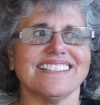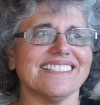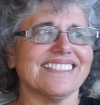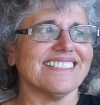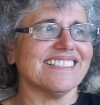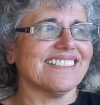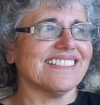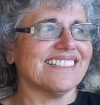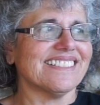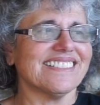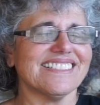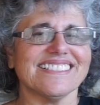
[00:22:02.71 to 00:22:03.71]

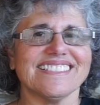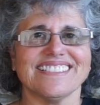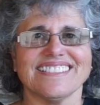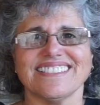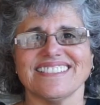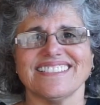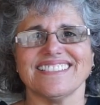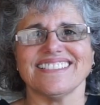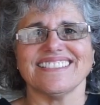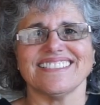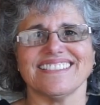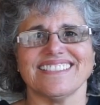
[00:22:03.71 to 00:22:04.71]

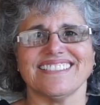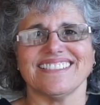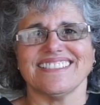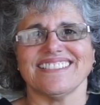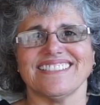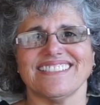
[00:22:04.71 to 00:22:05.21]
The person shown says nothing.